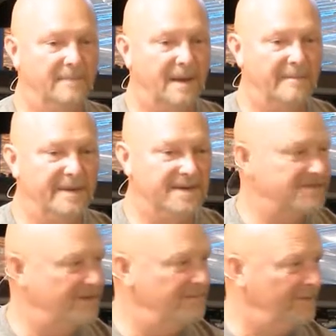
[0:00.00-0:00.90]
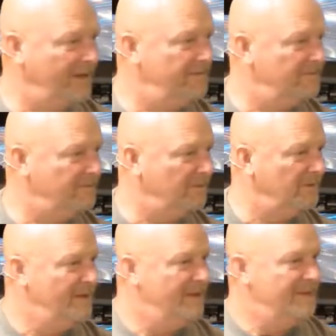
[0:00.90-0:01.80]
I mean, it's unbelievable.
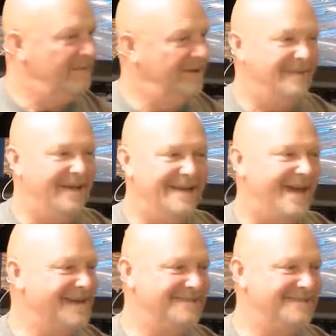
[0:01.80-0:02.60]
But man, that